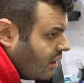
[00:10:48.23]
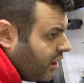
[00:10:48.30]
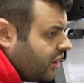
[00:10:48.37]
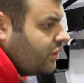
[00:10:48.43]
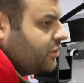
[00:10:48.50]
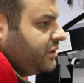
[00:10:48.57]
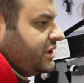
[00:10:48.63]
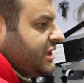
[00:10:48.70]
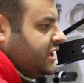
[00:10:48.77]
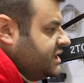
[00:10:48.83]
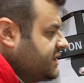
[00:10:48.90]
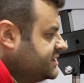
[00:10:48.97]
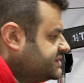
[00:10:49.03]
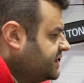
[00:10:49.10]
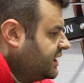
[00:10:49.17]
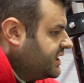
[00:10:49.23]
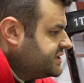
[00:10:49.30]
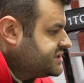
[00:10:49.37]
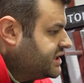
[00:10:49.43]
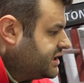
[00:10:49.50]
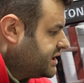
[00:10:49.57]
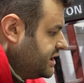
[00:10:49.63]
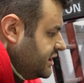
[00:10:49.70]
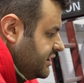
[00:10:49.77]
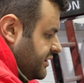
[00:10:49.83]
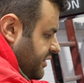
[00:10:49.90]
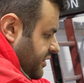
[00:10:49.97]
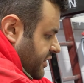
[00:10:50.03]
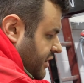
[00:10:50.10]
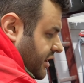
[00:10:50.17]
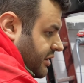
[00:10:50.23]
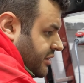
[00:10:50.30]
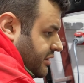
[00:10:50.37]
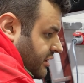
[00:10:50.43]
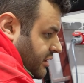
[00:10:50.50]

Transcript: Oh, it still has not cleared there.